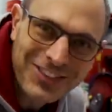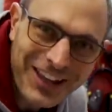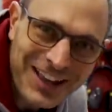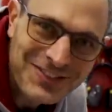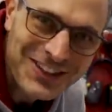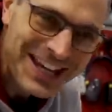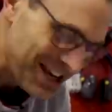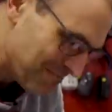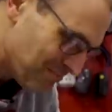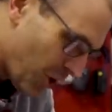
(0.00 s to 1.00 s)
And then
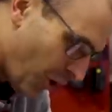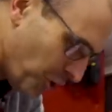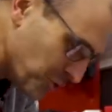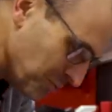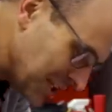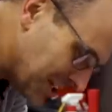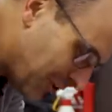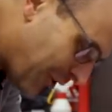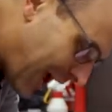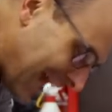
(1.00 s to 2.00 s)
the
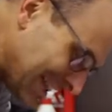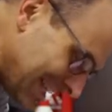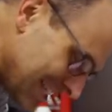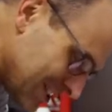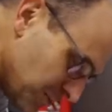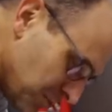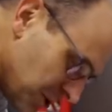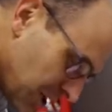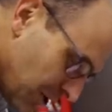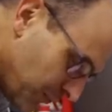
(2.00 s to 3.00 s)
odometer, and this
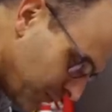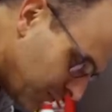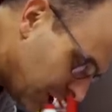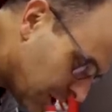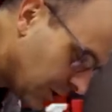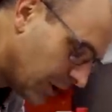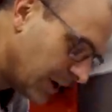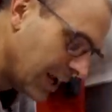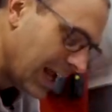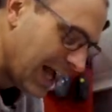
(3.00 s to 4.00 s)
particular vehicle
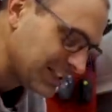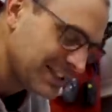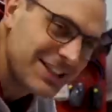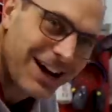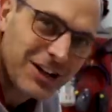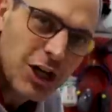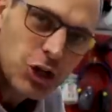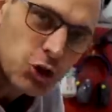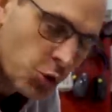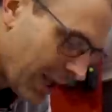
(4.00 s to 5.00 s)
has done
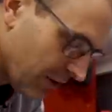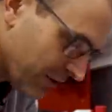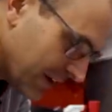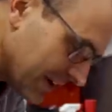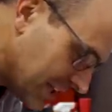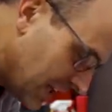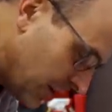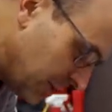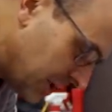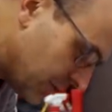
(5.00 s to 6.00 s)
12
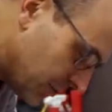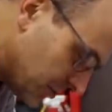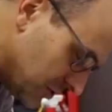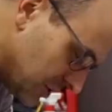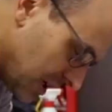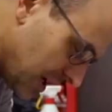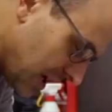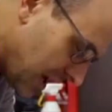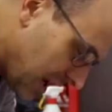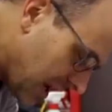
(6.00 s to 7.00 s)
kilometers.
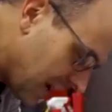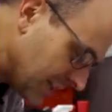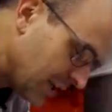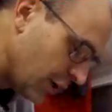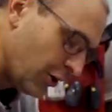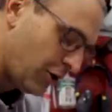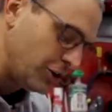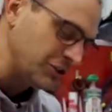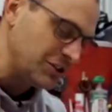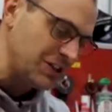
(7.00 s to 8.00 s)
The
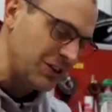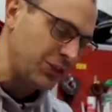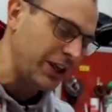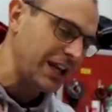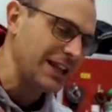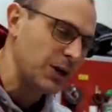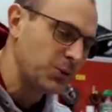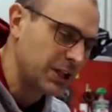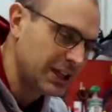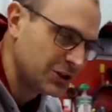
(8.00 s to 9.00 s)
last thing that
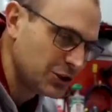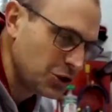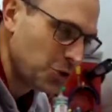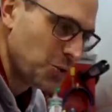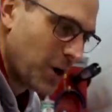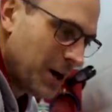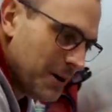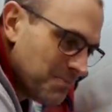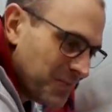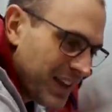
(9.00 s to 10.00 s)
we need to do
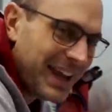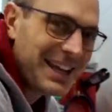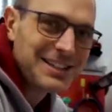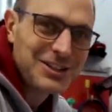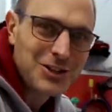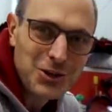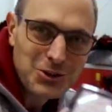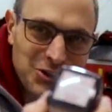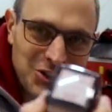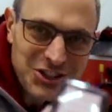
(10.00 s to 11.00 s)
is
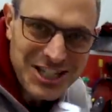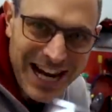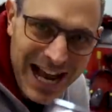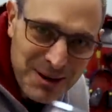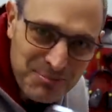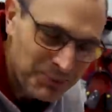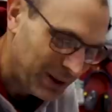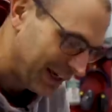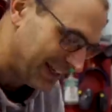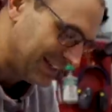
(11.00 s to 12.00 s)
to stamp
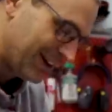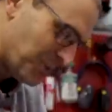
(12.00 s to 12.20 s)
it.